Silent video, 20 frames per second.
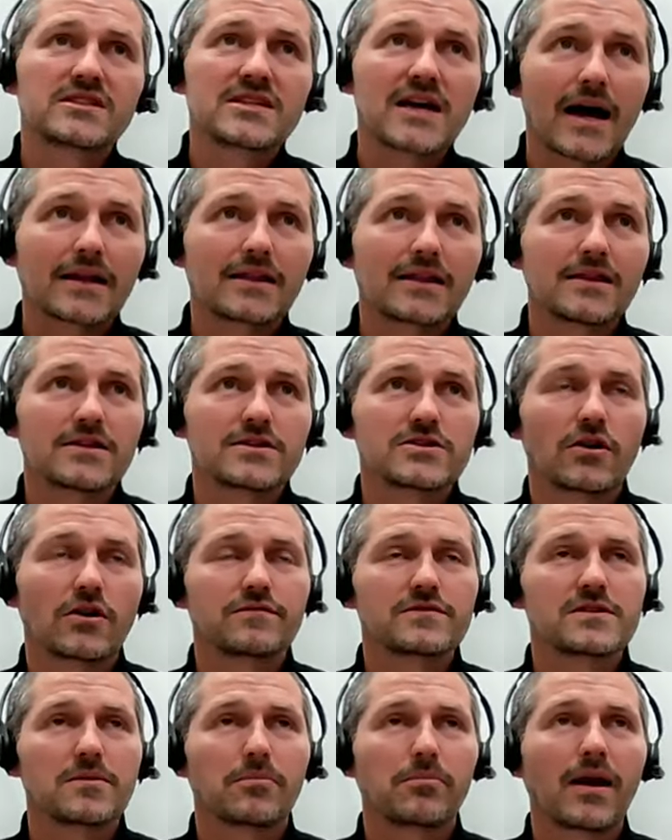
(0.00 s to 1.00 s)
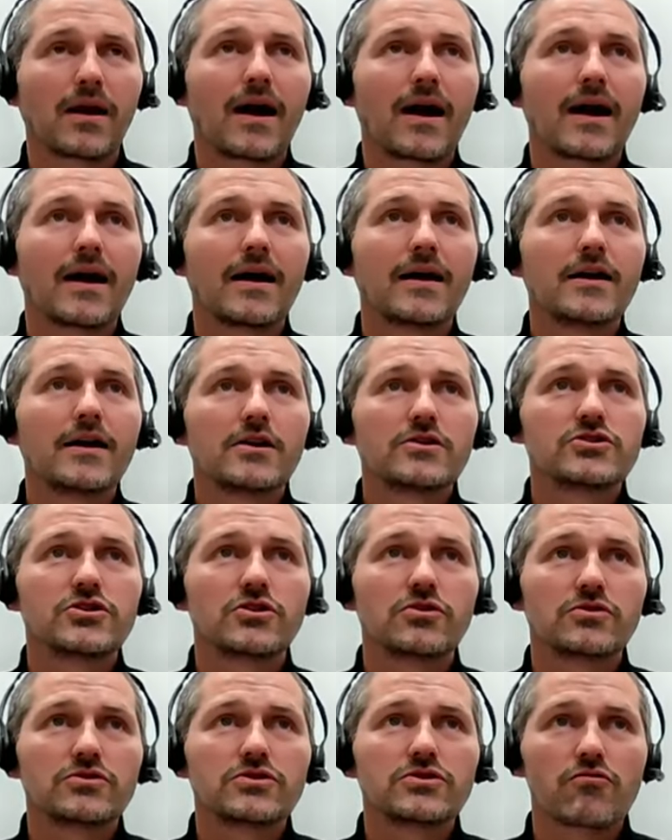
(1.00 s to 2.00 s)
tightness of supply
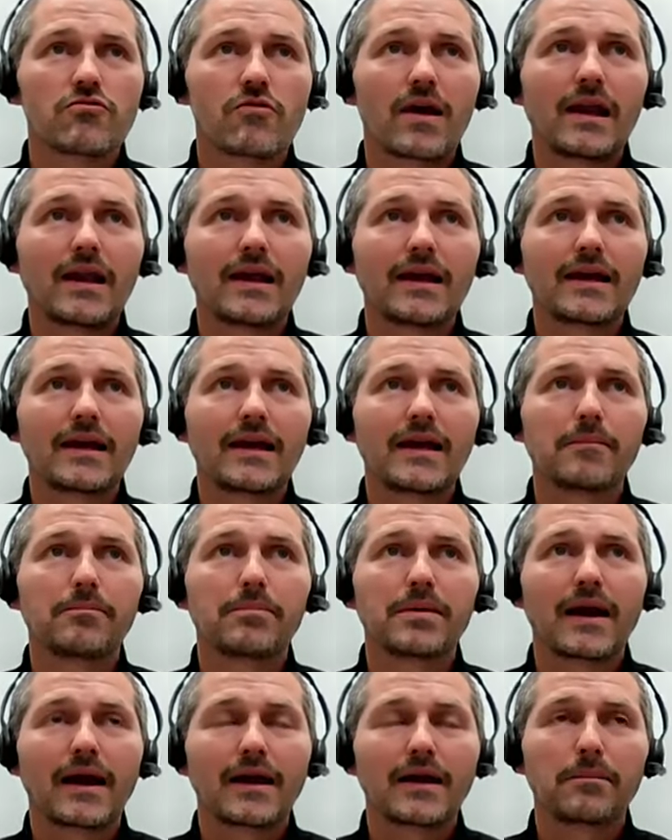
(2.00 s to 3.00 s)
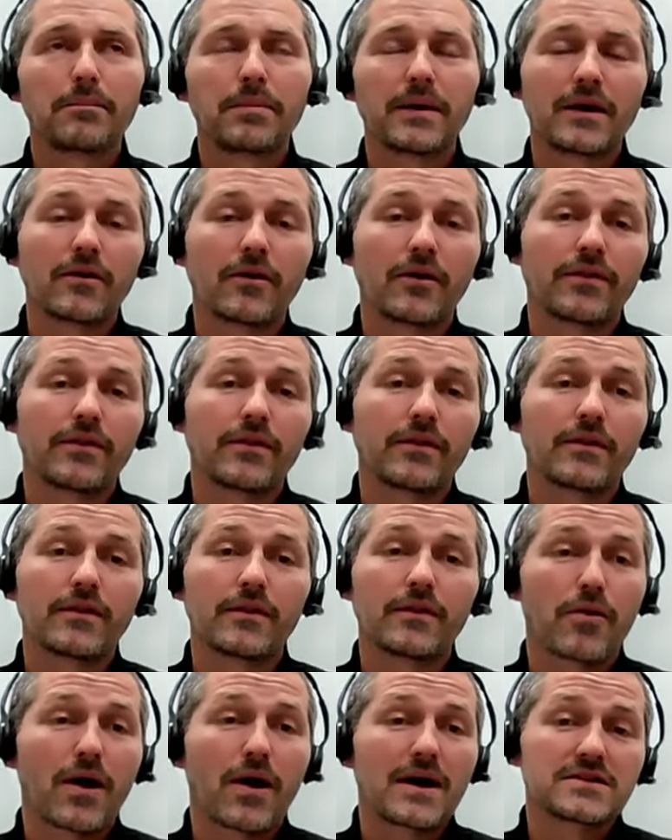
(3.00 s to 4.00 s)
to really keep an underpin on the
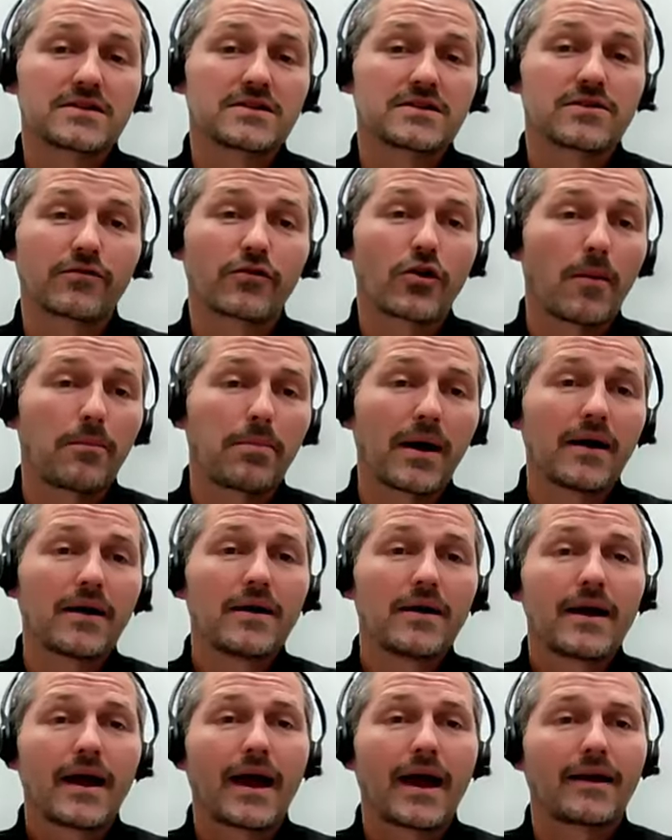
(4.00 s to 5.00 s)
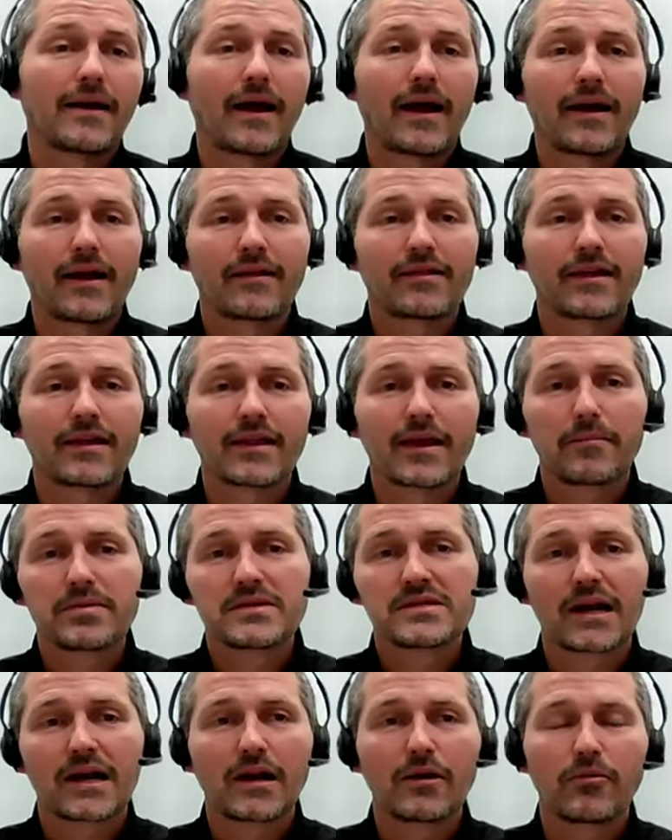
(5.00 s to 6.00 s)
prices of copper, and I think they're
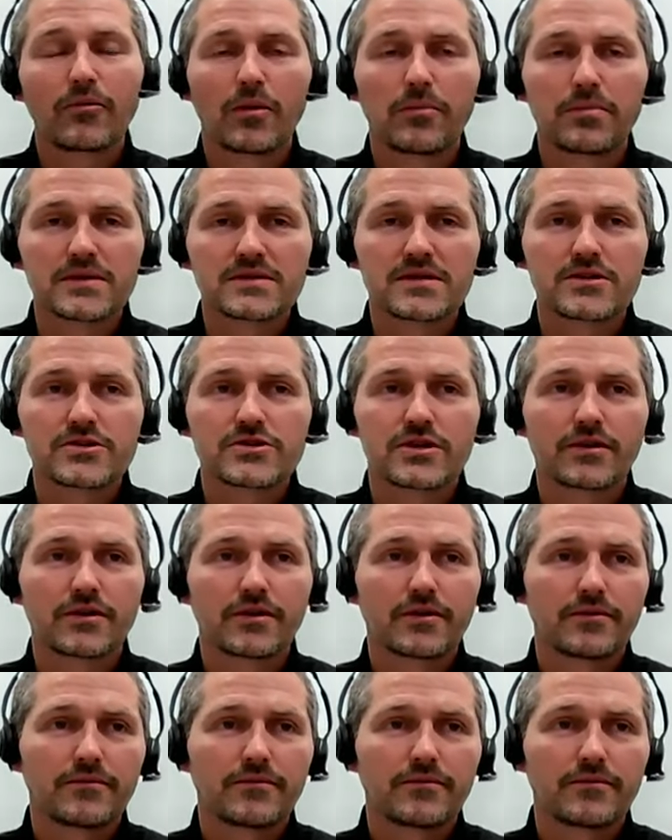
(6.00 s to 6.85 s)
particularly well positioned.